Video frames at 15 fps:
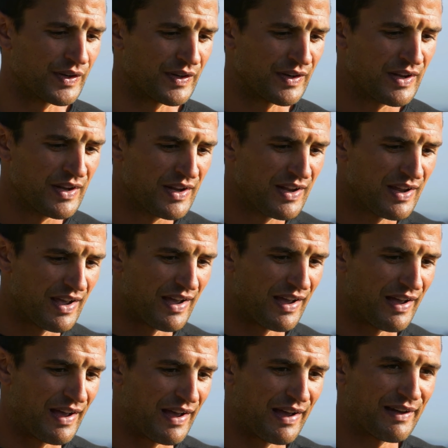And
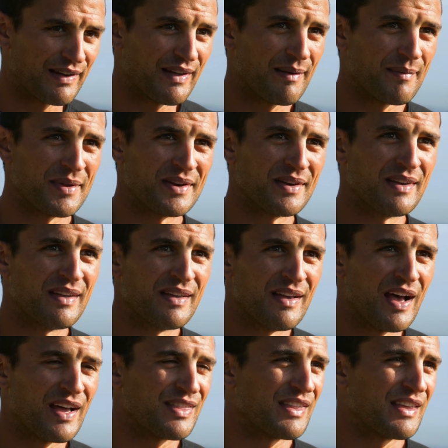I mean,
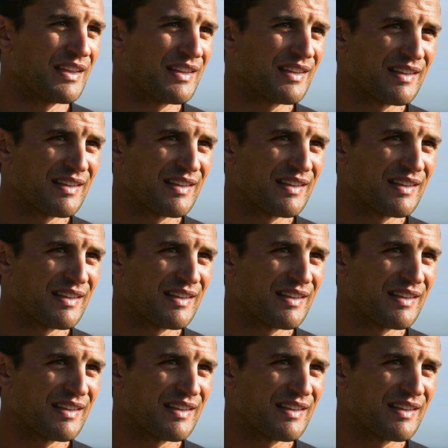I think